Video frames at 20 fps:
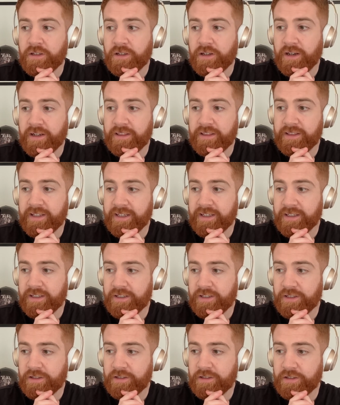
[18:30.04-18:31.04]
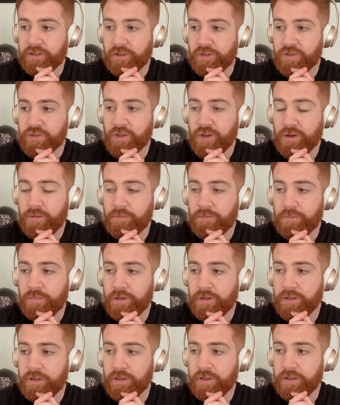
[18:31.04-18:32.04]
I think some
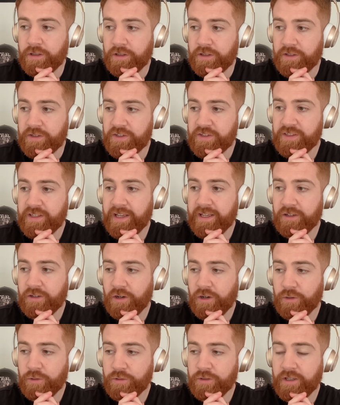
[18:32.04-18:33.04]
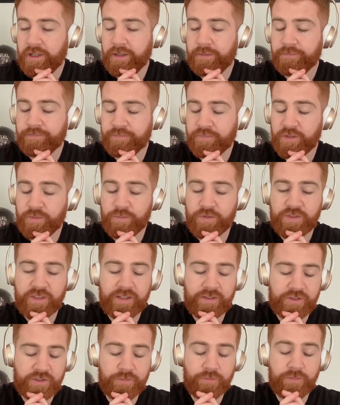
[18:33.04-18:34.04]
stakeholder,
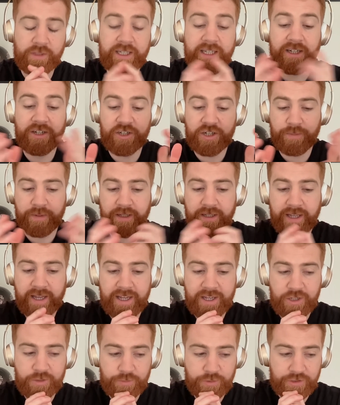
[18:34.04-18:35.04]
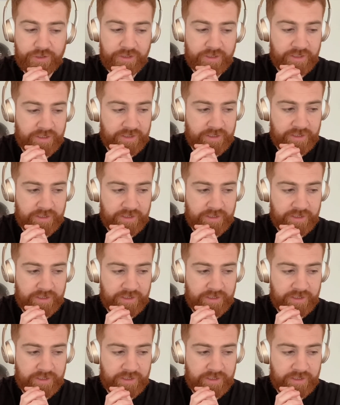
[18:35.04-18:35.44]
some leadership engagement,